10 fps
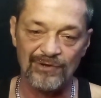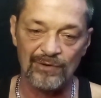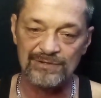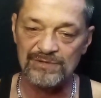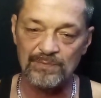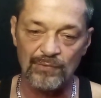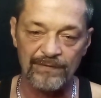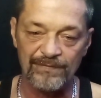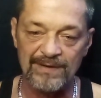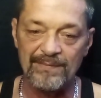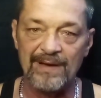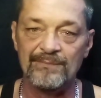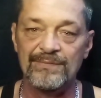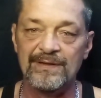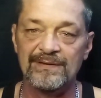talked just briefly
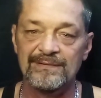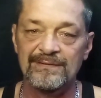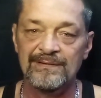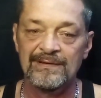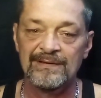about being